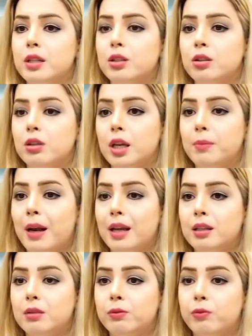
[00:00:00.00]
QA
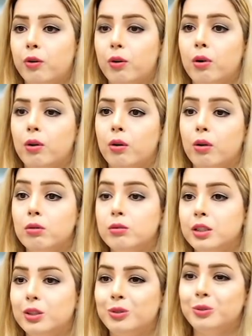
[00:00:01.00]
panel for all
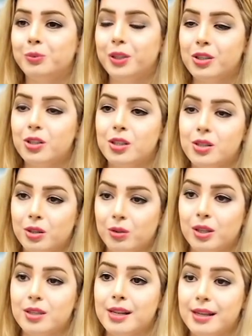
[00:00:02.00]
new Ph.D.
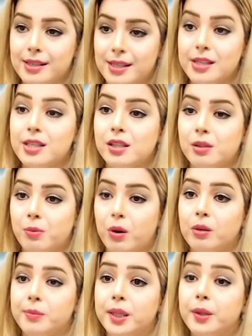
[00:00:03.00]
students at CSE
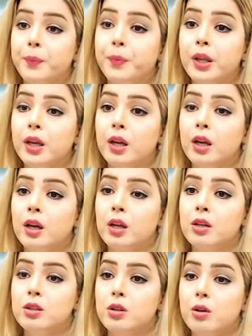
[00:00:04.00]
department.
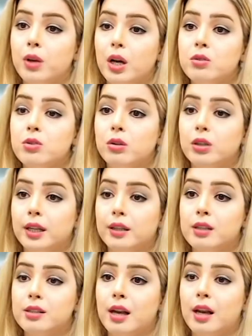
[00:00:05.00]
So we also
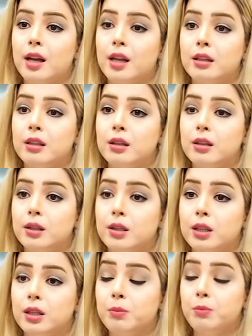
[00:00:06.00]
organized
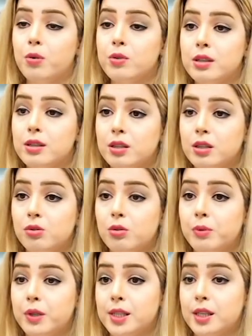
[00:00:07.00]
an imposter
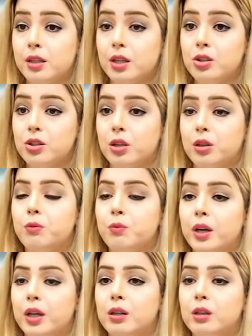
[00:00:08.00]
syndrome presentation
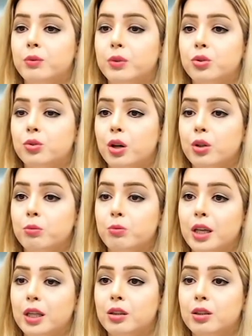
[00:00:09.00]
where we try to
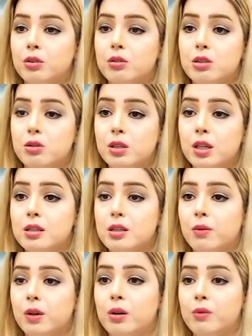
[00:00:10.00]
make new students
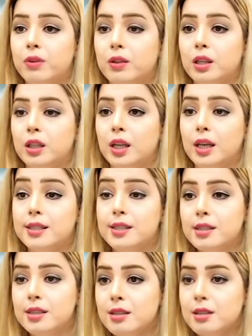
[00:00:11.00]
aware of the
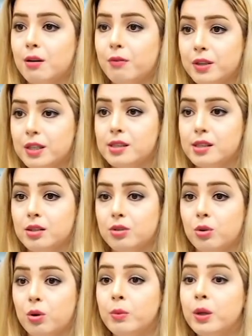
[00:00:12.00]
existence of this
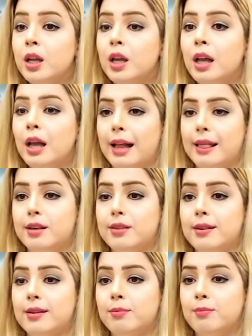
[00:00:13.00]
syndrome and
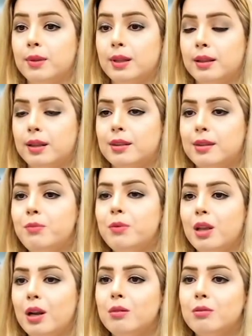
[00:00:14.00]
let them
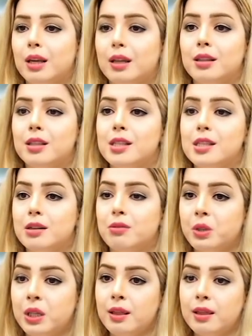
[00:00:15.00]
know that this is a
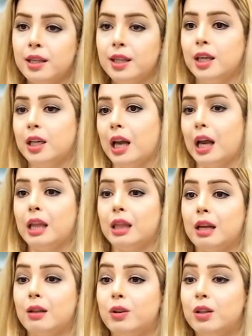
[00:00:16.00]
real thing and
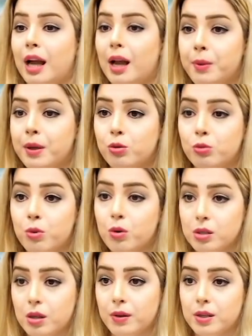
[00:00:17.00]
that will happen to
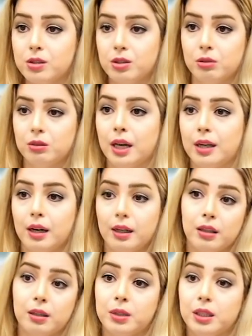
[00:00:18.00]
most of us during our
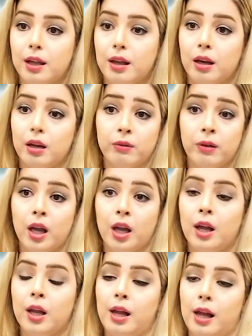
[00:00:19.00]
academic life.
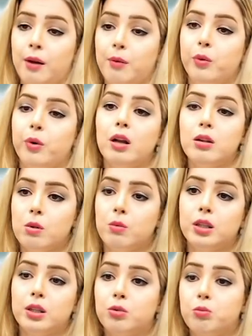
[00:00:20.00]
And we also
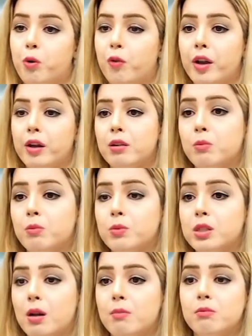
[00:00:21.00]
wanted to provide
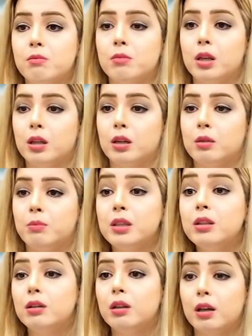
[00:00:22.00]
some
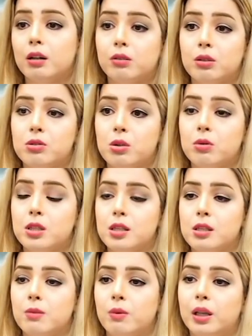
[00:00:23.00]
mental health
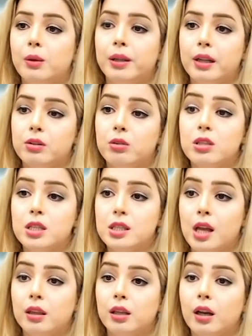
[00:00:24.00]
resources available at UC
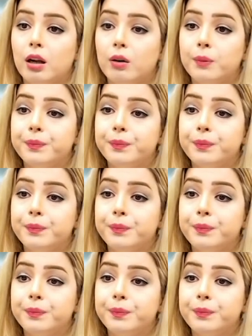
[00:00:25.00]
San Diego.